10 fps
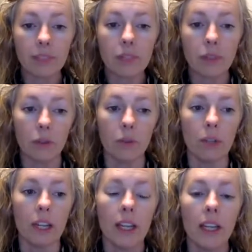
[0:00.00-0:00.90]
So
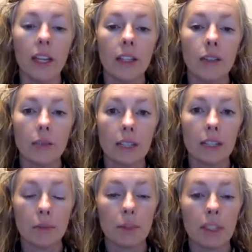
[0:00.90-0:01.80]
green
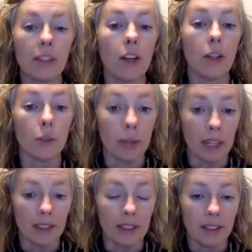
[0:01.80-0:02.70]
smoothies are
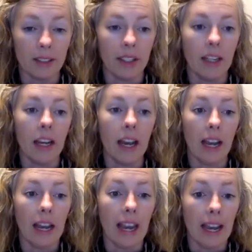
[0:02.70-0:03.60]
great.
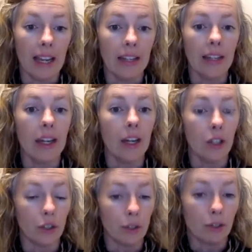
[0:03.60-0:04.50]
I add
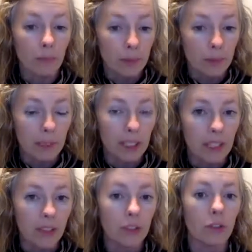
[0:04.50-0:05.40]

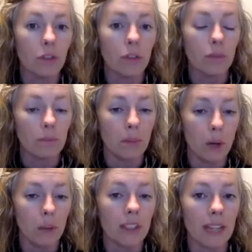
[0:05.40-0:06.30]
spinach
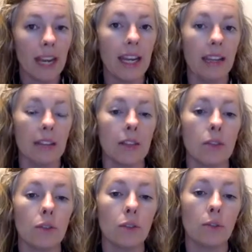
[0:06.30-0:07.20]
most days
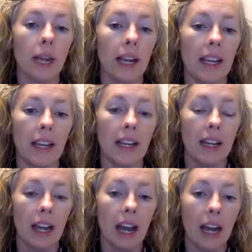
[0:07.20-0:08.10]
to my
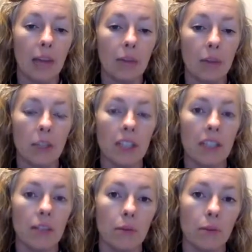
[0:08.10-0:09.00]
high
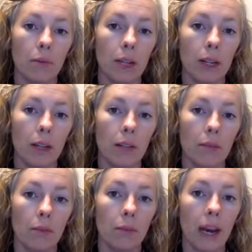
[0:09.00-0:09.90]
protein
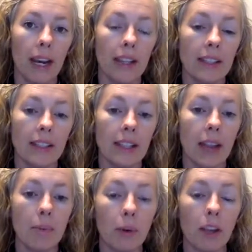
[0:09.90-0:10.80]
rice,
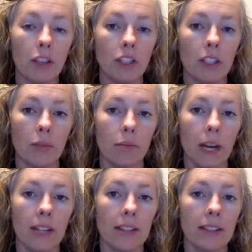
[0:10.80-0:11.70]
hypoallergenic
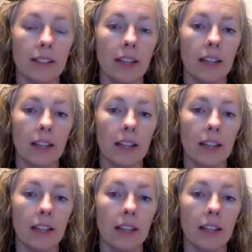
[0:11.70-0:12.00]
rice,